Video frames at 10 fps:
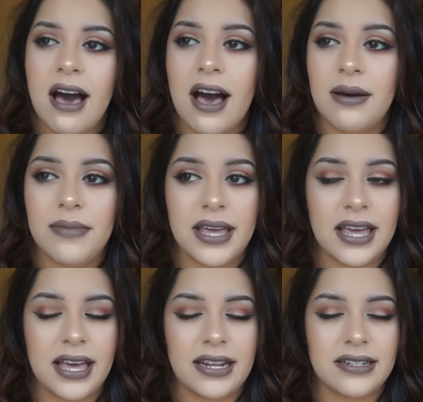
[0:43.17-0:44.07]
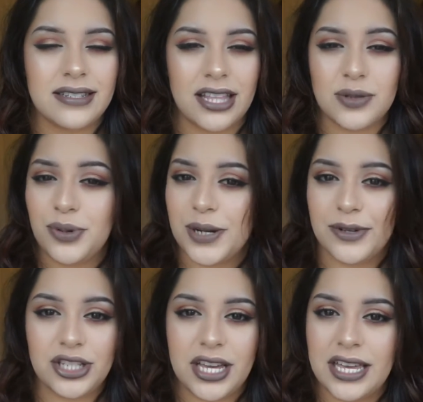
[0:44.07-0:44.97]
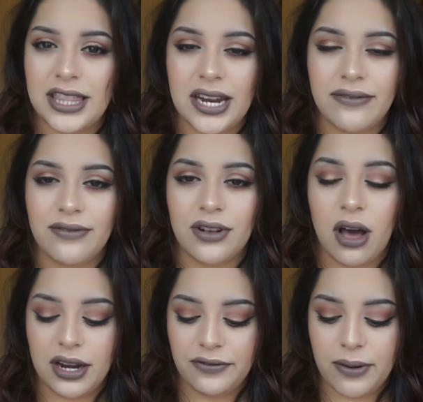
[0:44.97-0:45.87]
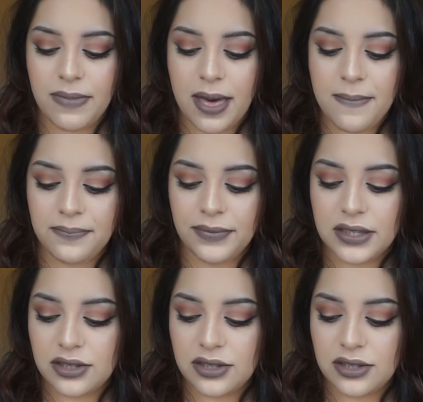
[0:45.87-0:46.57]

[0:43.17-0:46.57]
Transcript: and that's pretty much it that I've gotten from them.